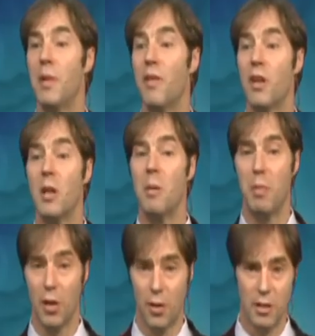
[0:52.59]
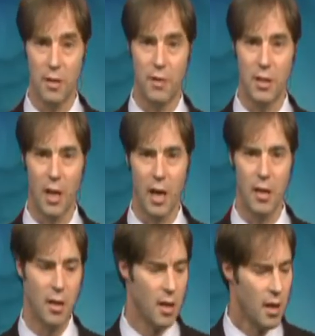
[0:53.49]
even an appearance of design.
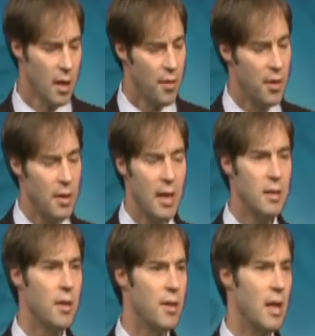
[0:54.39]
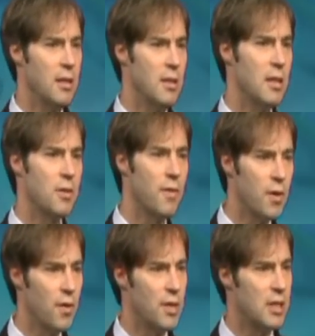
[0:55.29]
The 19th century
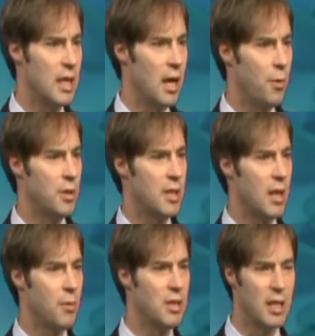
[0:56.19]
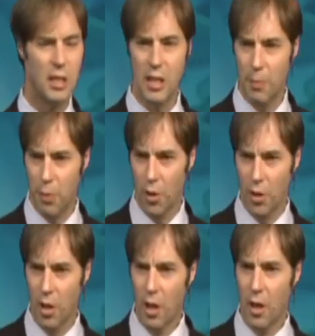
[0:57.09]
view of the cell was that it was a simple